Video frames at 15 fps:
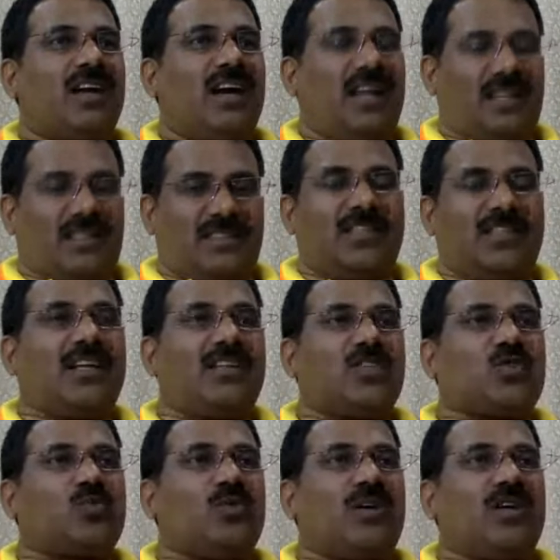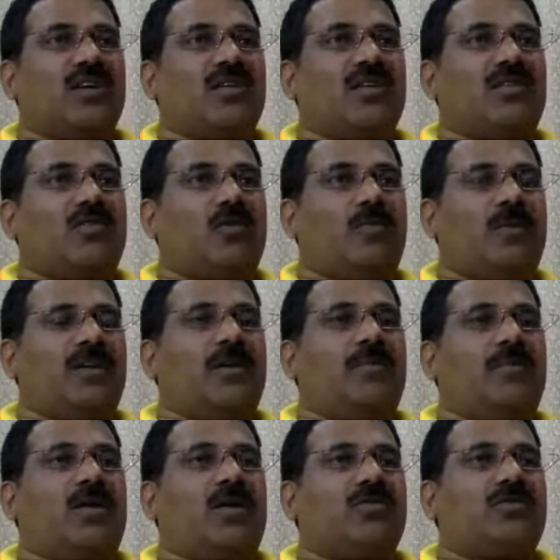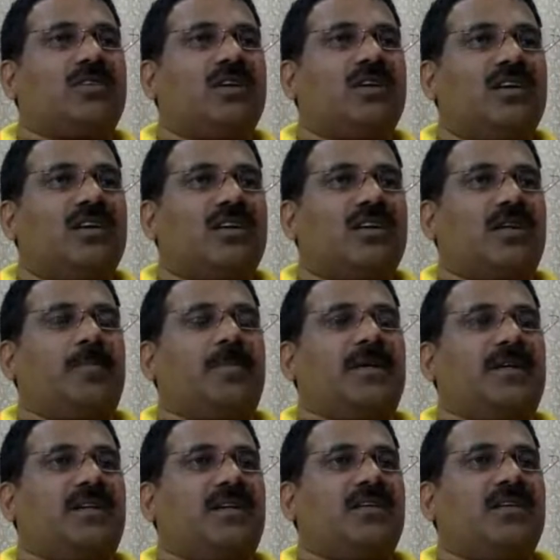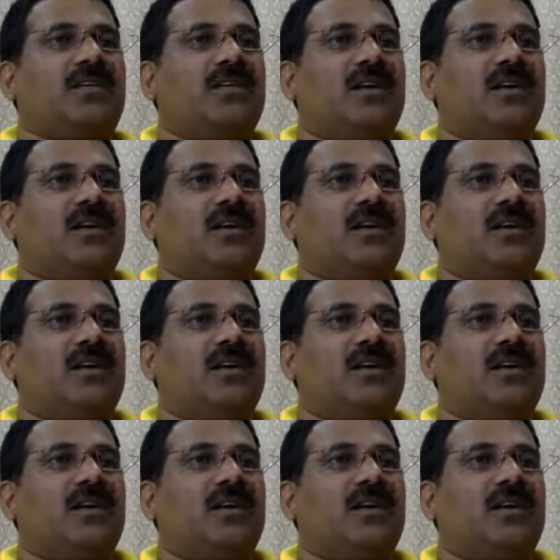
And I said, take this word, open your mouth, repeat it,